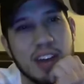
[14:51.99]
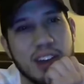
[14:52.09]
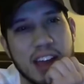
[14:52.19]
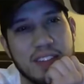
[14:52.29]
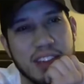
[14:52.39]
and
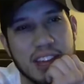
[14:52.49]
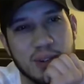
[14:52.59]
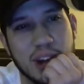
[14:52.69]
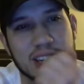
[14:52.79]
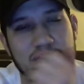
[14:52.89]
I haven't got to
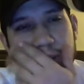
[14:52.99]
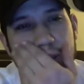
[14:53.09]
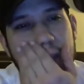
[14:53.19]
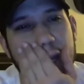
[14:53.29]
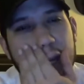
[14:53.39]
watch the whole
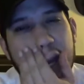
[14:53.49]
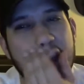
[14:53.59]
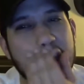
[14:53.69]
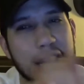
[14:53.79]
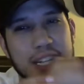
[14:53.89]
thing.
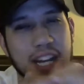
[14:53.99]
I did